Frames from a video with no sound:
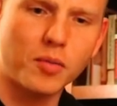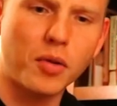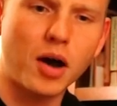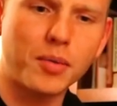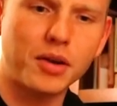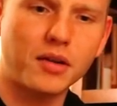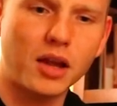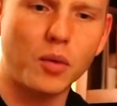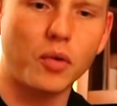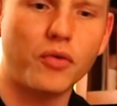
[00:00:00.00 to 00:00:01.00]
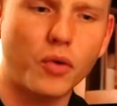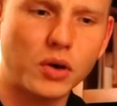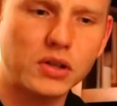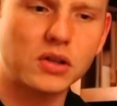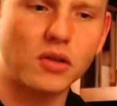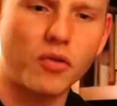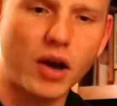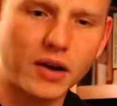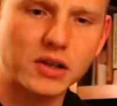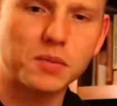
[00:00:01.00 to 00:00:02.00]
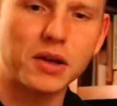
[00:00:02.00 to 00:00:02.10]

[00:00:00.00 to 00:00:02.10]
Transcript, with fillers: the bobbin, it will force the flyer to